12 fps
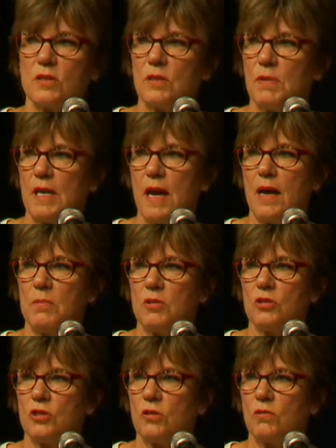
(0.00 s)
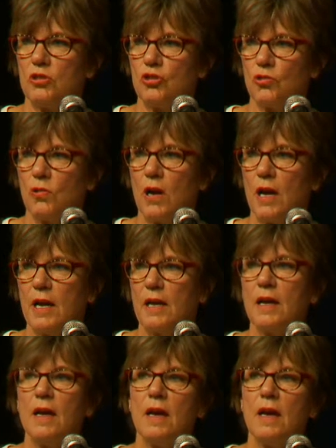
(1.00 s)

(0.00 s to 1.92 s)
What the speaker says: to be able to enjoy